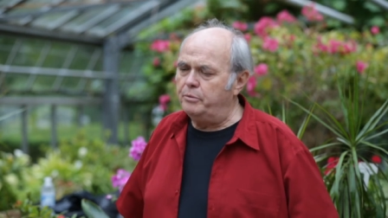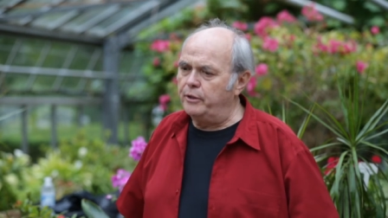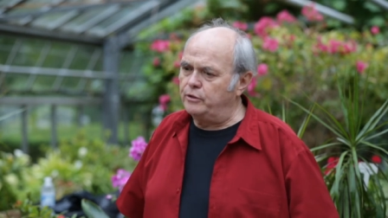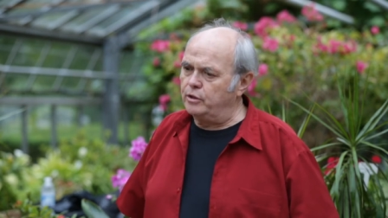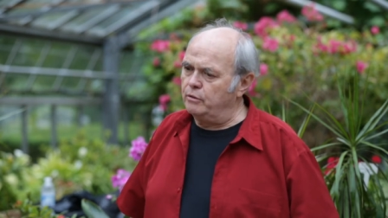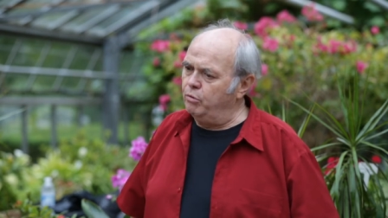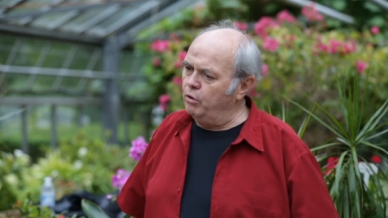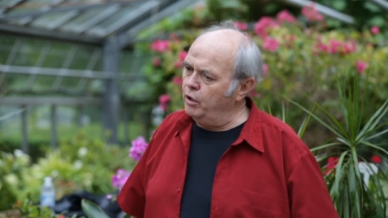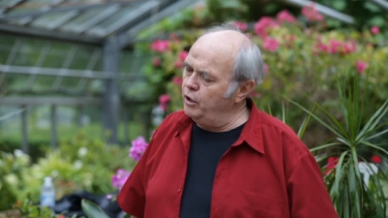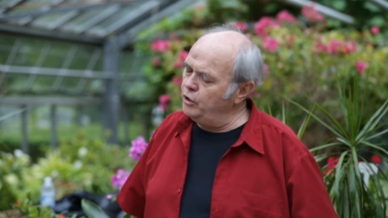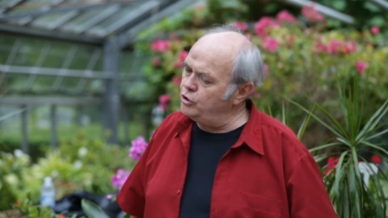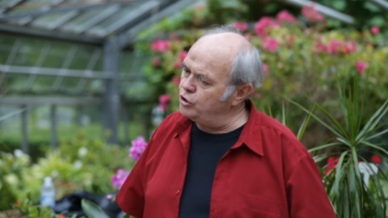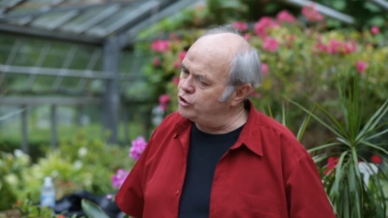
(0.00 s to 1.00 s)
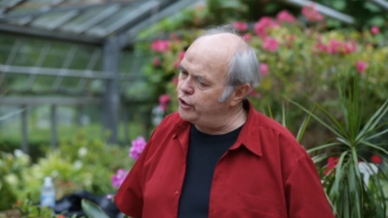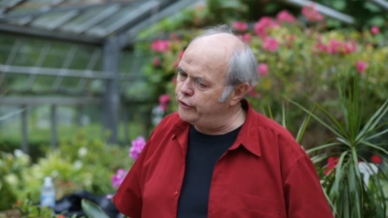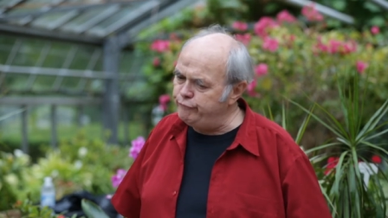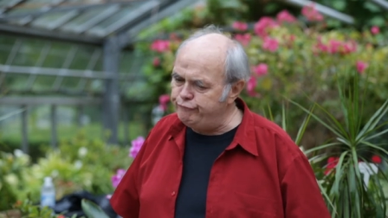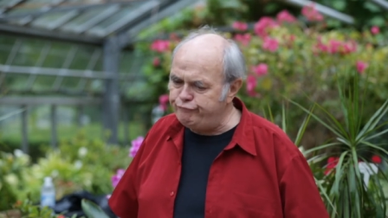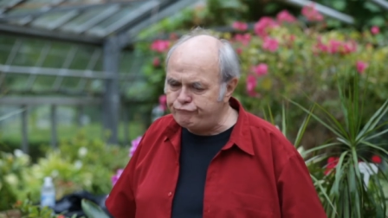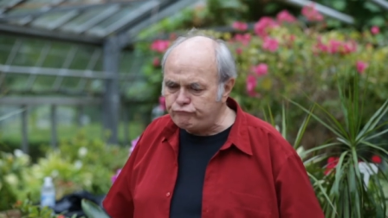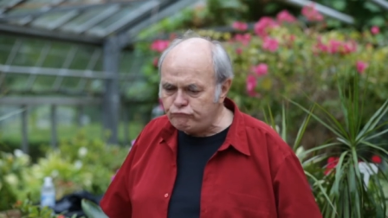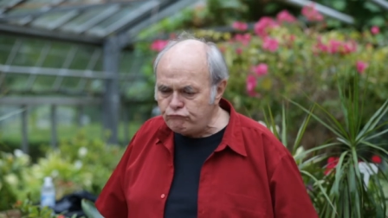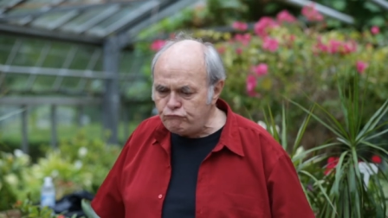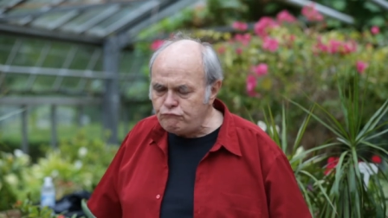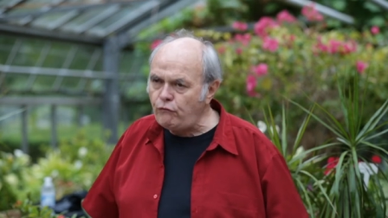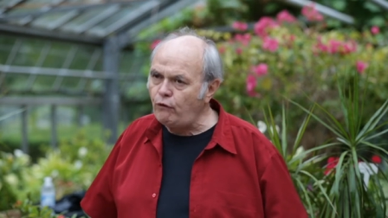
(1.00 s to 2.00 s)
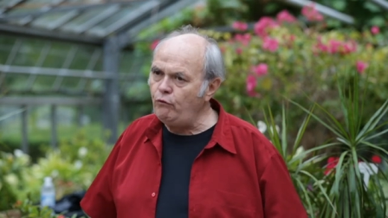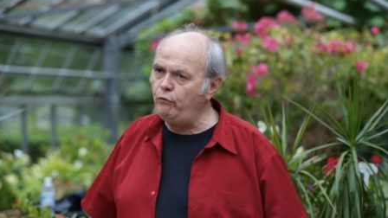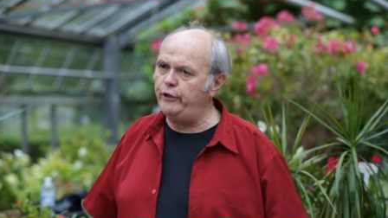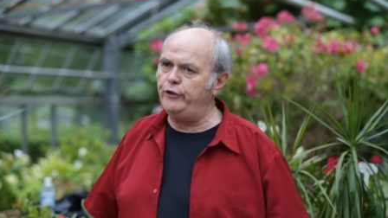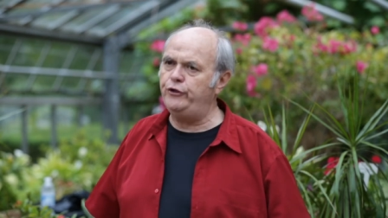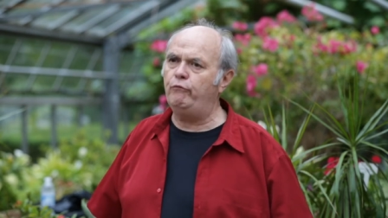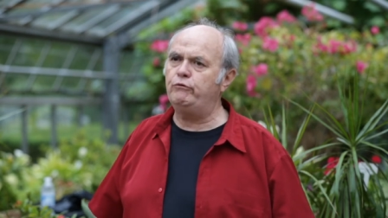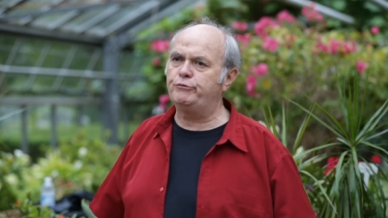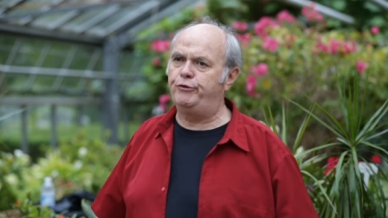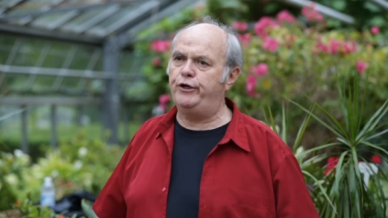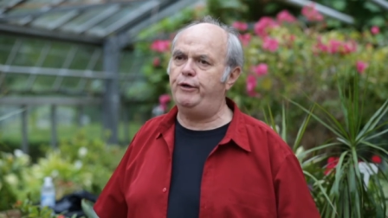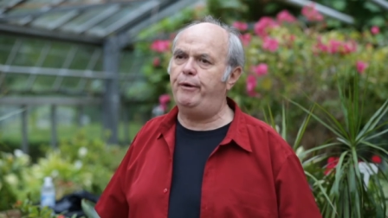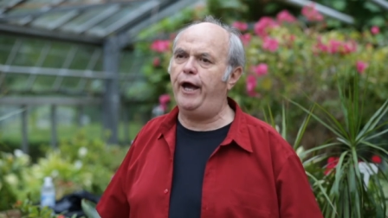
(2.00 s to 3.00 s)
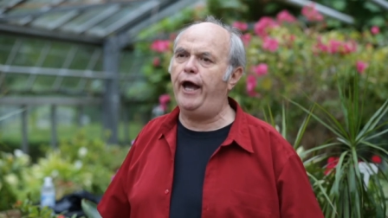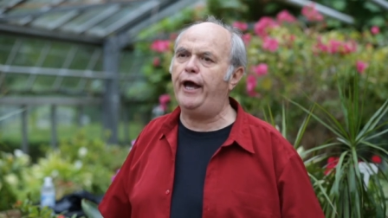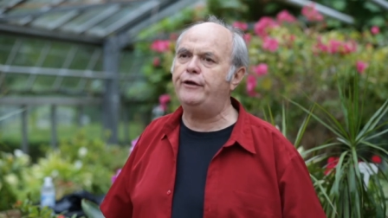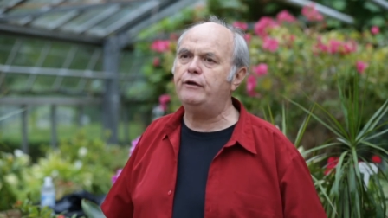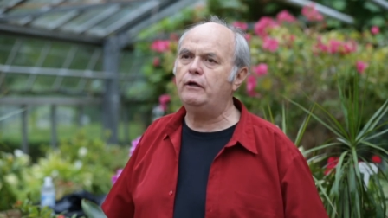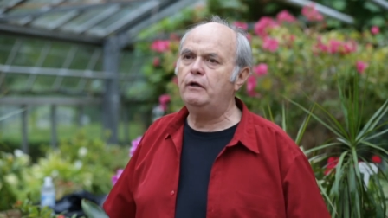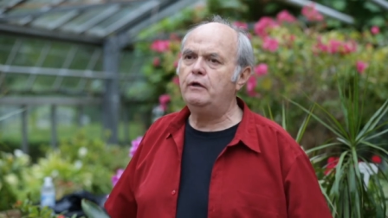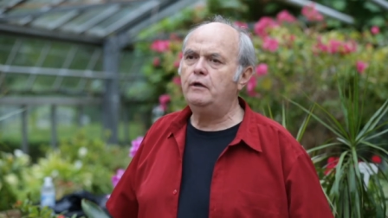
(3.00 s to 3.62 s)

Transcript: I said, boy, she said, what I done was pretty bad.